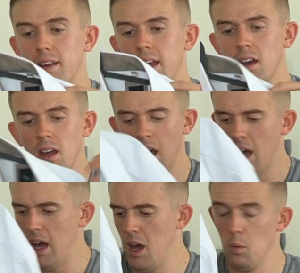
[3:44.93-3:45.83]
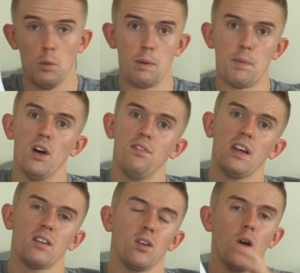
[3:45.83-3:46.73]
here, will be
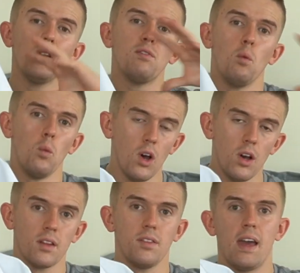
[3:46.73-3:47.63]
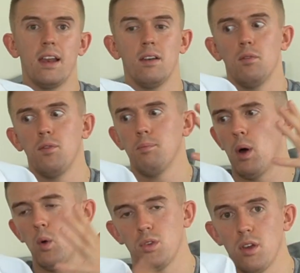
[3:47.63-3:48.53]
perfect not only for work then,
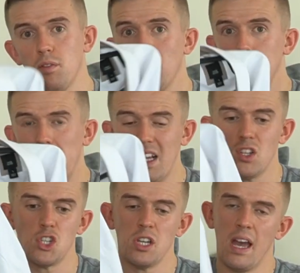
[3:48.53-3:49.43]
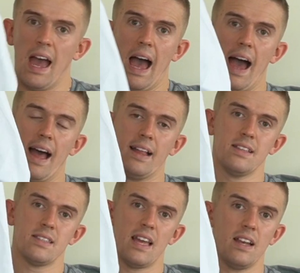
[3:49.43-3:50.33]
but also for the beach,
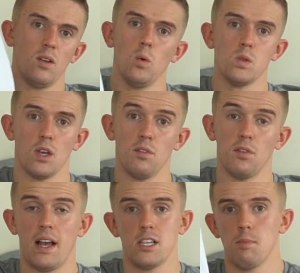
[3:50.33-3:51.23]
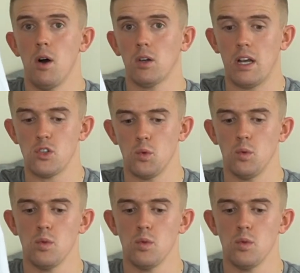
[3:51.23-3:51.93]
and then also for that smart casual